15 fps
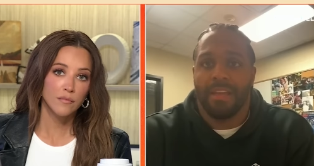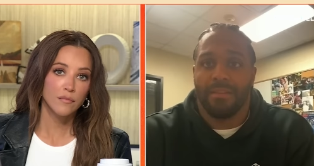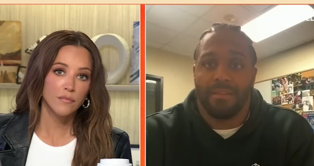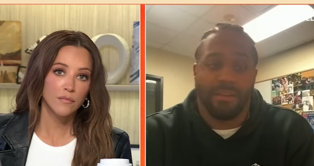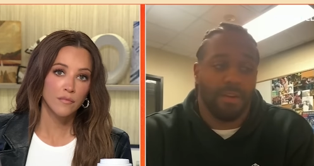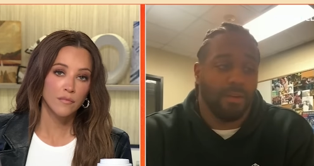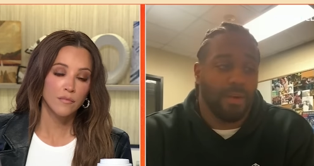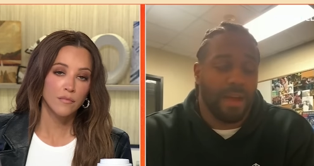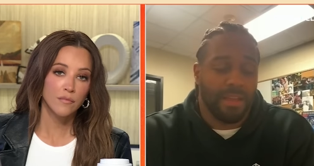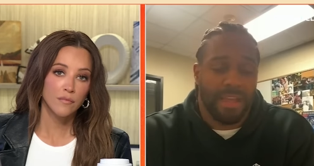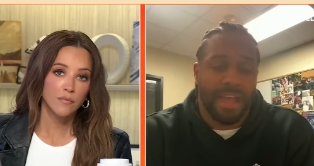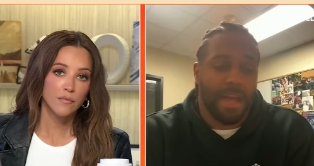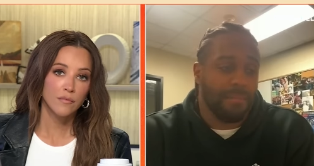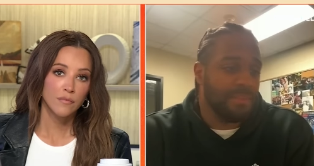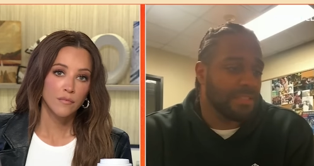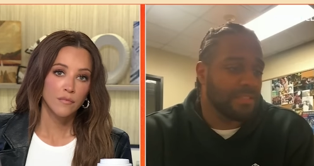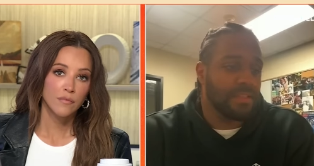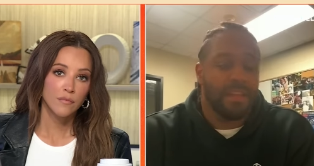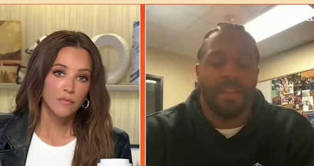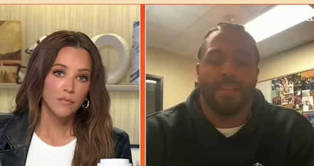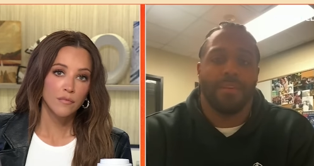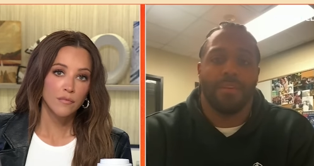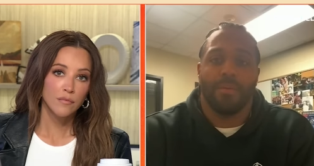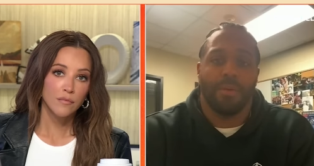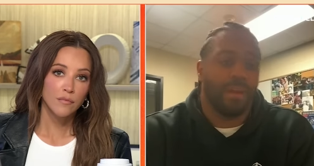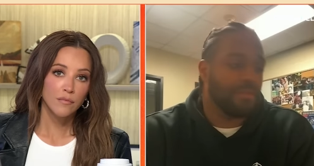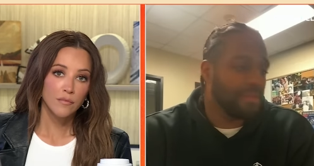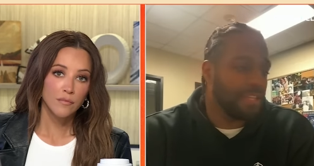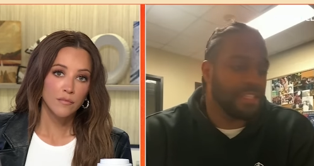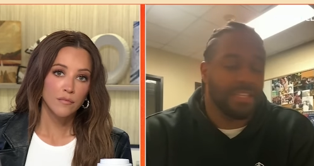Speaker 1: And, you know, uh, yeah, I miss, you
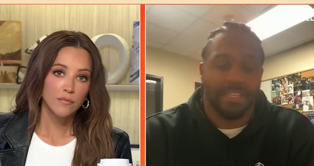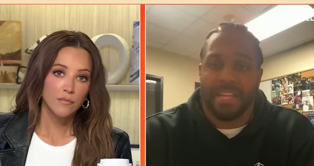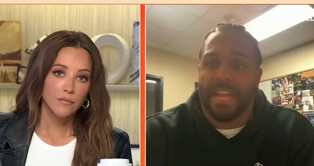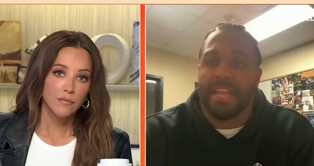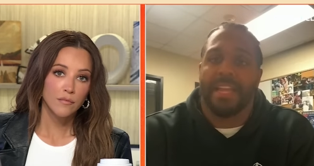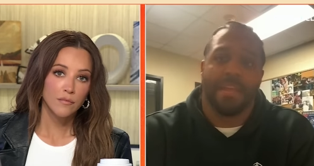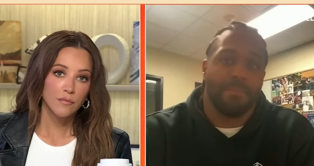know, whatever this is, I